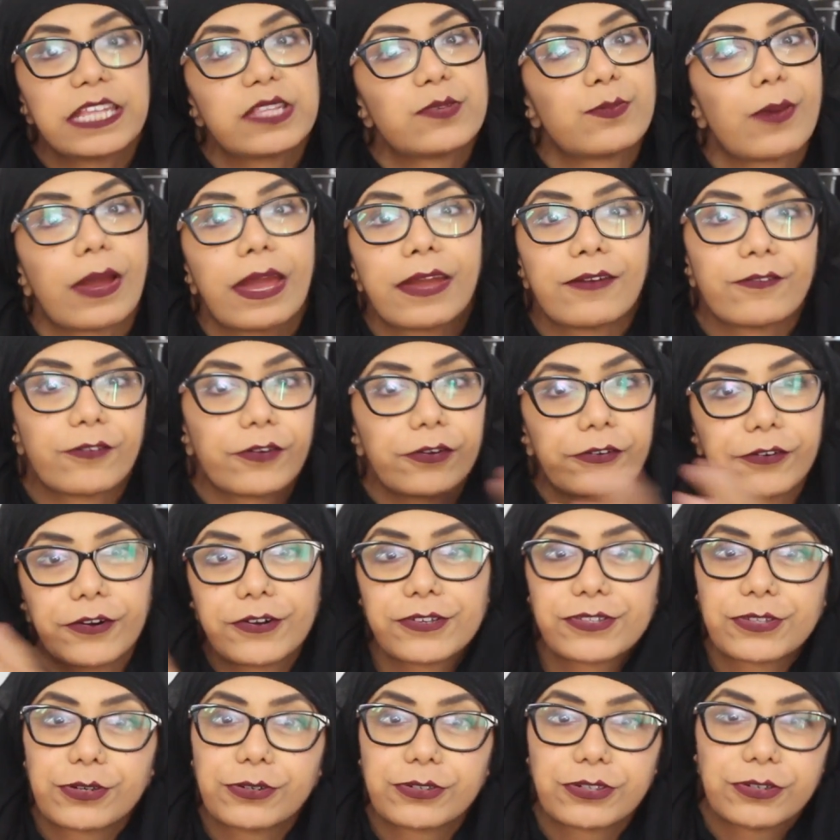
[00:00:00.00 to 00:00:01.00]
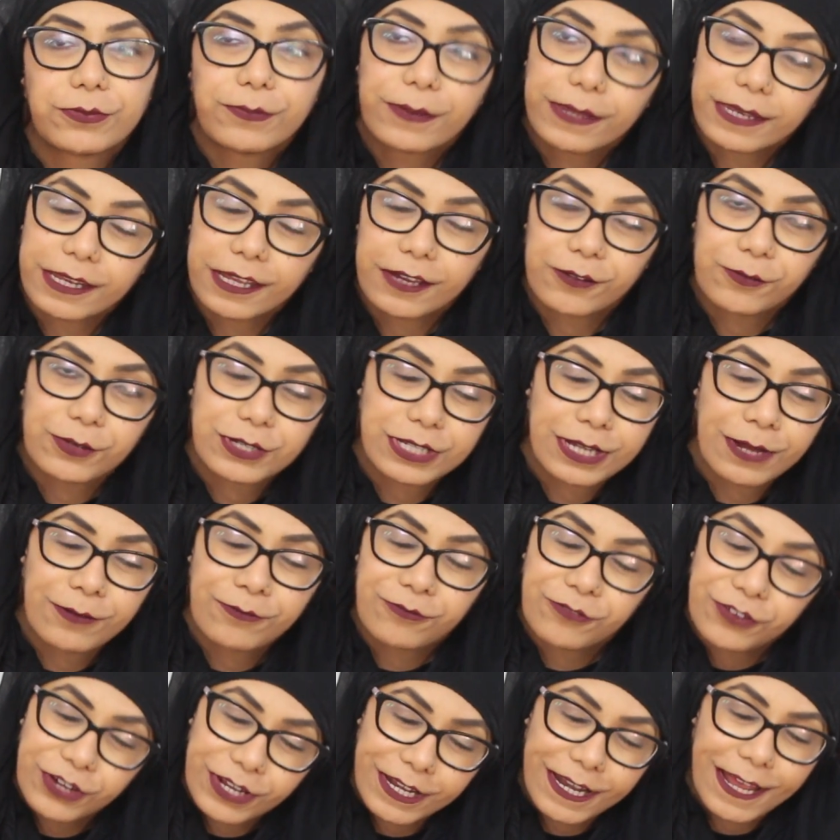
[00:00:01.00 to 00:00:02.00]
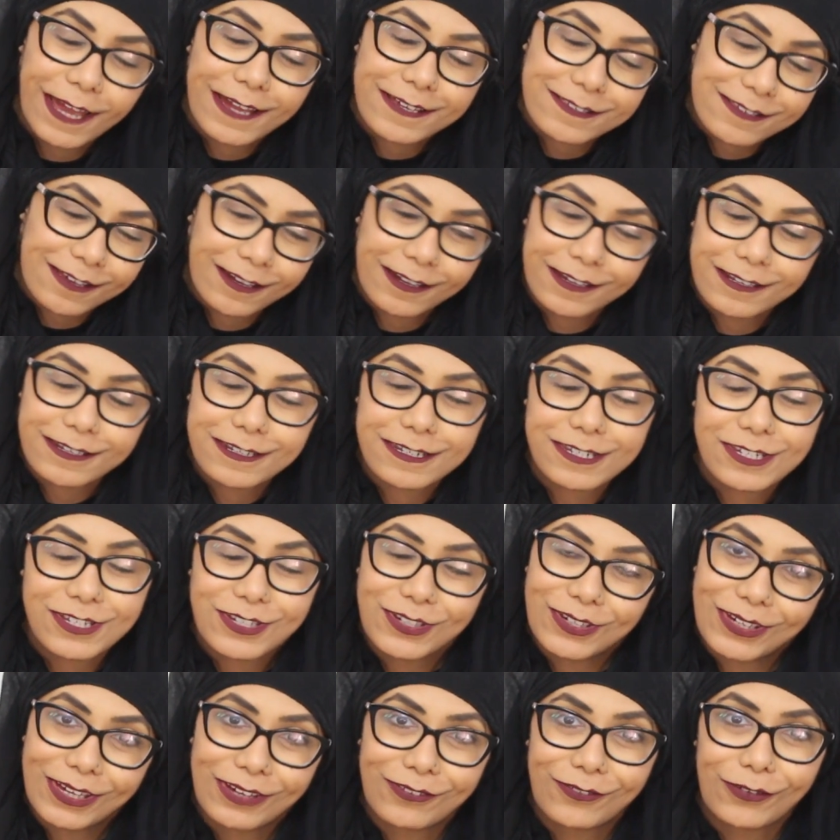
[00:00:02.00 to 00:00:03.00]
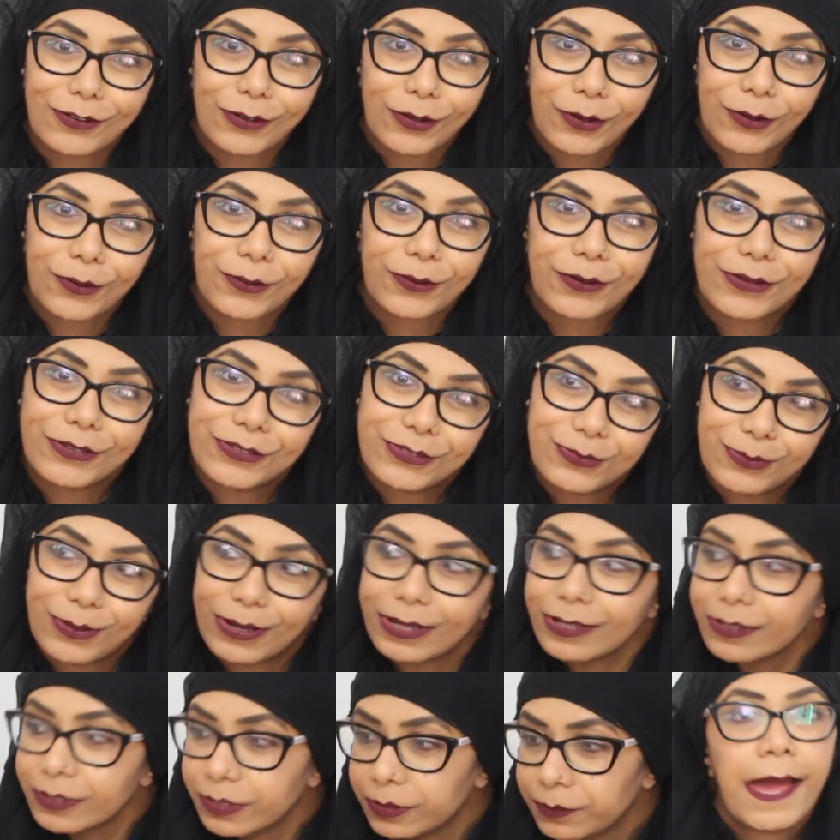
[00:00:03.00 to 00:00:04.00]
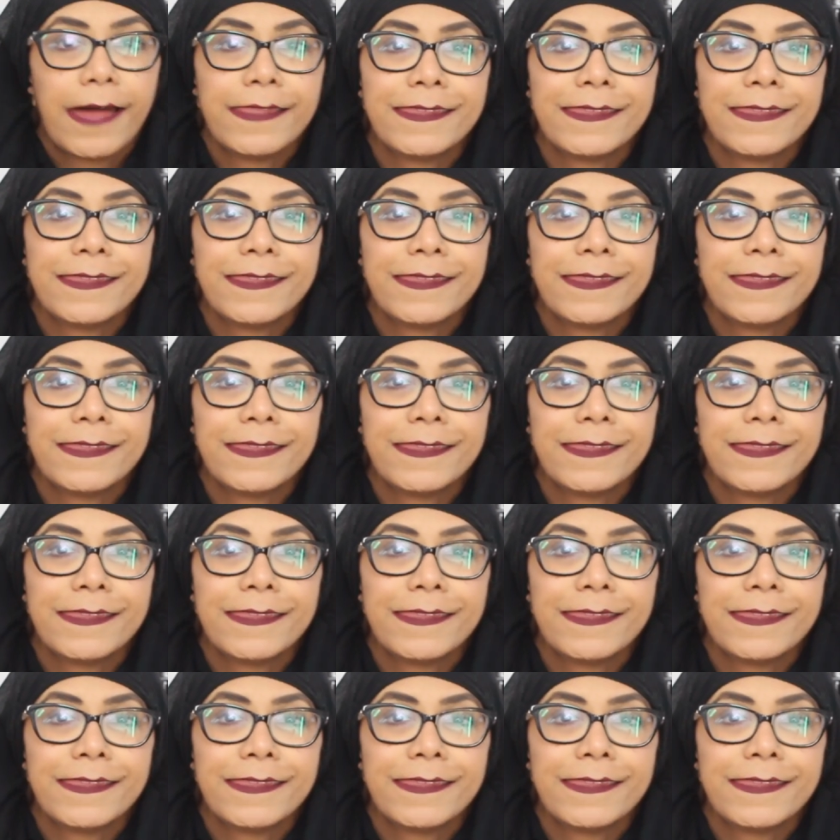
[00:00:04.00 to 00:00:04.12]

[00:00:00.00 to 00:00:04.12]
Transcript: its wave across social media, which I'm really excited to give a go as well.